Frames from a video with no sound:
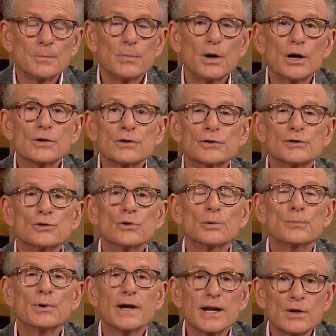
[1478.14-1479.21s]
Partners, you
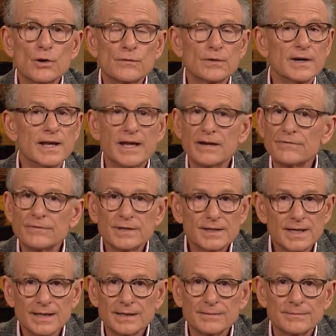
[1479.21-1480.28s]
are prayed over every
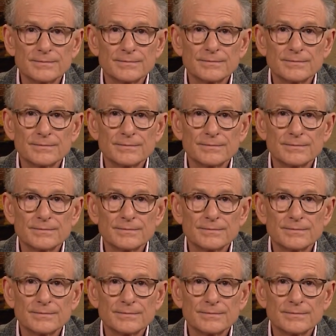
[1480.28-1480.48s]
day.